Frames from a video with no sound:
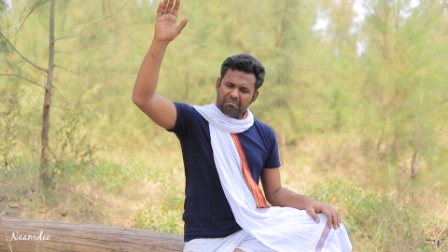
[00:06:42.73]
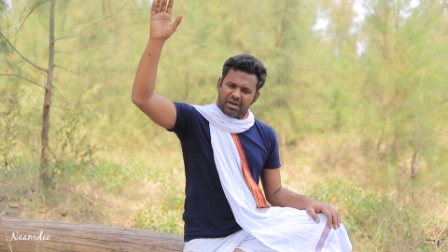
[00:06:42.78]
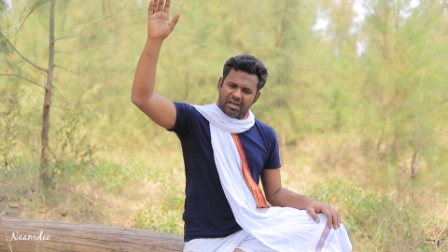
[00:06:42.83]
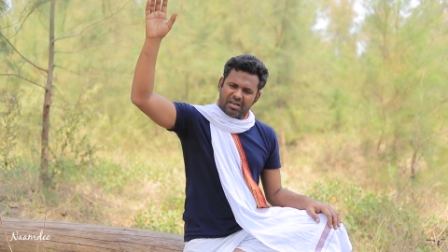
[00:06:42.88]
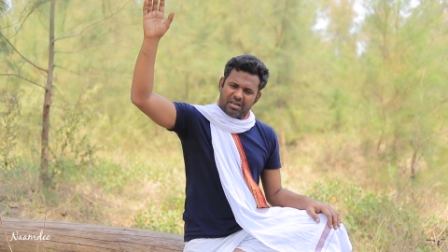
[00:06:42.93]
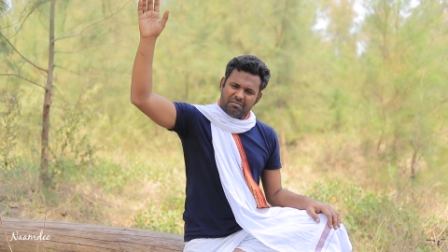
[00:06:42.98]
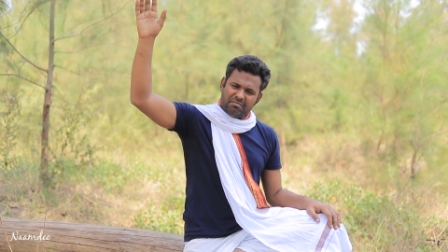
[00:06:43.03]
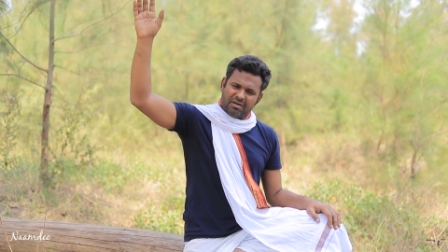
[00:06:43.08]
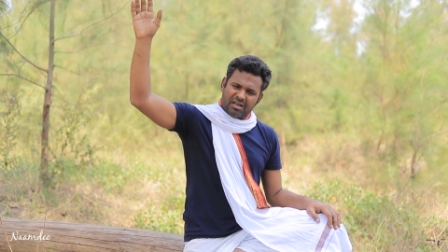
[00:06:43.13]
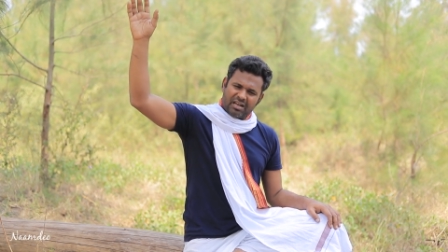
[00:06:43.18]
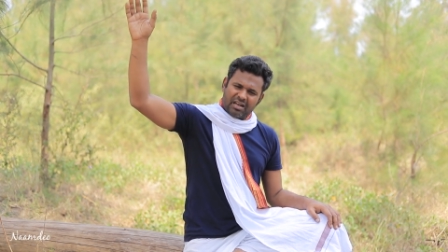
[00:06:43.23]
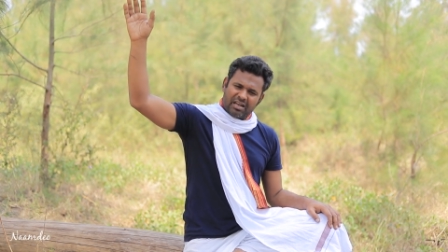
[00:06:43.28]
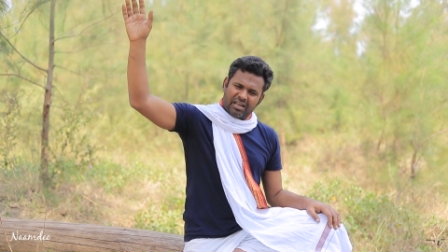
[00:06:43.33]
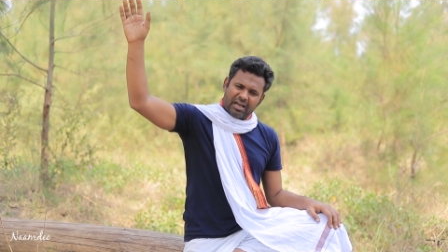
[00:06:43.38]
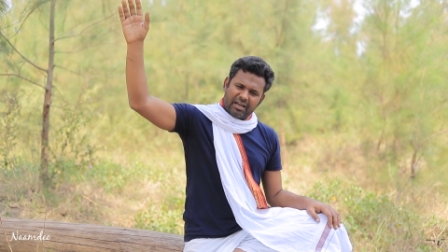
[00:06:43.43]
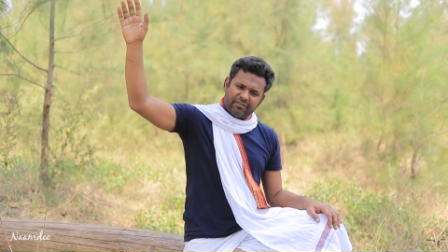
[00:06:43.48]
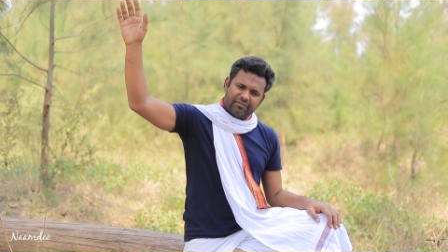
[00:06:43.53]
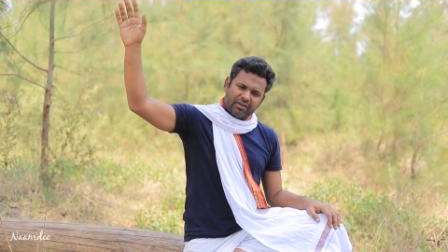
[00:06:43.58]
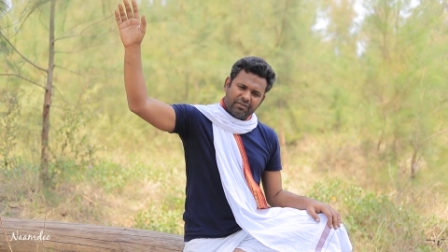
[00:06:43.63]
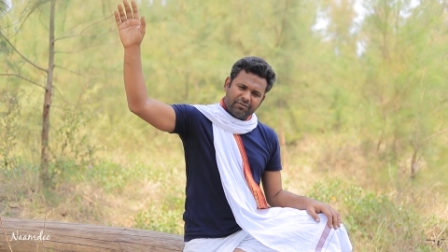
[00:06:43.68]
many, many
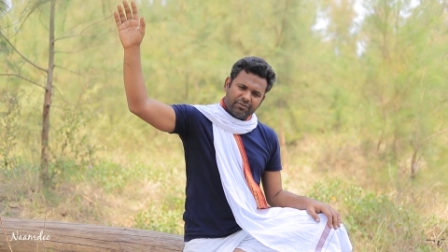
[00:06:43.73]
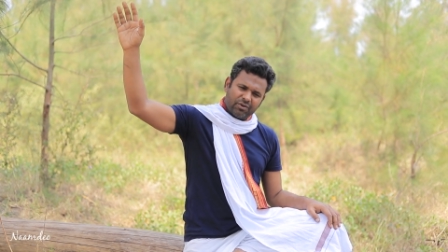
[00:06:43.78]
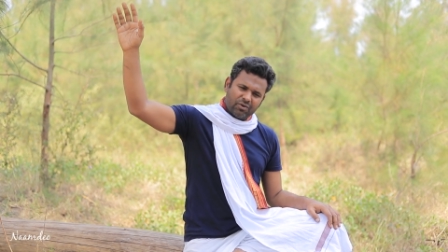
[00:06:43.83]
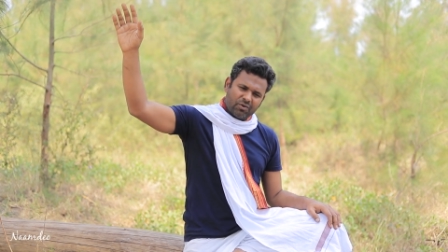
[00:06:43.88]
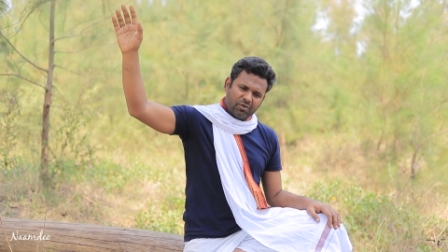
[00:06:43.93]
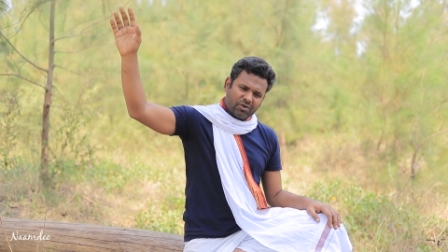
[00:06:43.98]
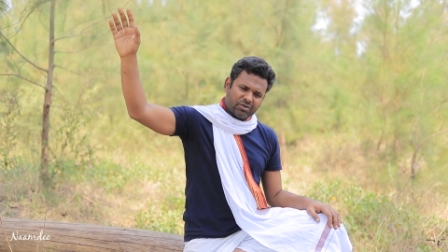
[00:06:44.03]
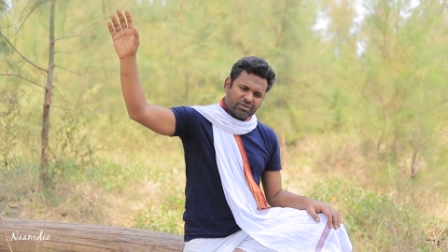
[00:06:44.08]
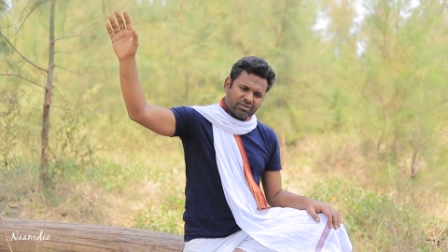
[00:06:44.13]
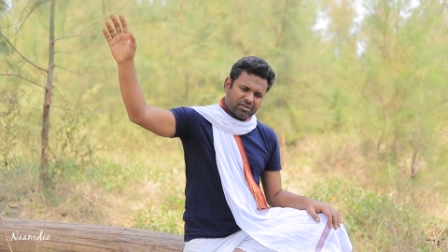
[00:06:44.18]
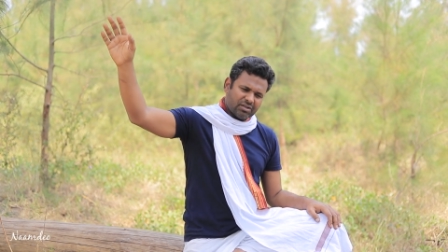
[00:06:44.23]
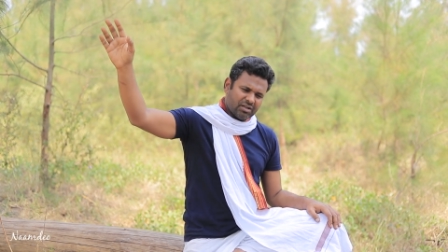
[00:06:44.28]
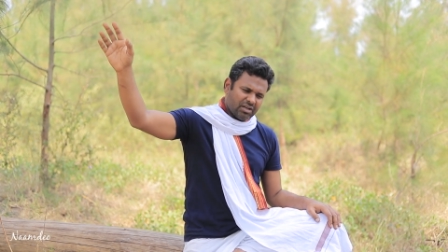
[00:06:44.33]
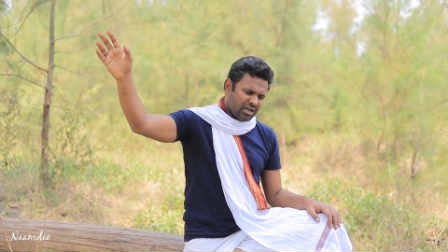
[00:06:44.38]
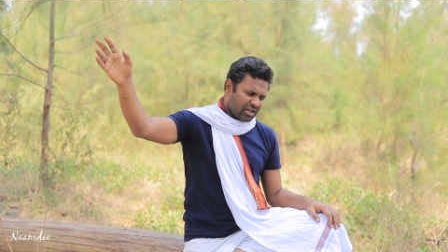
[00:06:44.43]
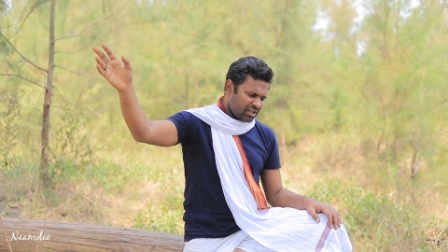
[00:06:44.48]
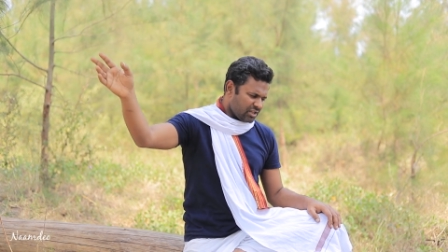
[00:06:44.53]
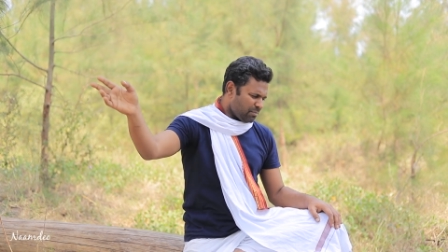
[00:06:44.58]
life of yours.